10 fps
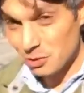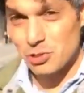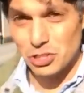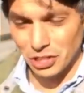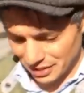
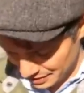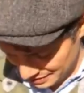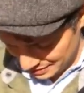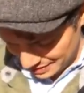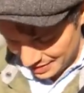which is good.
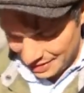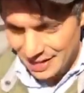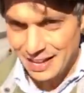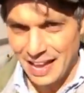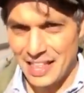
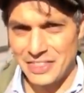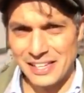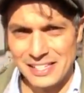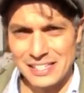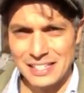And
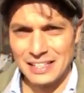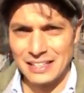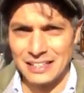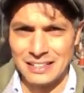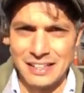this
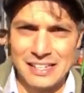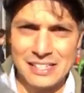is an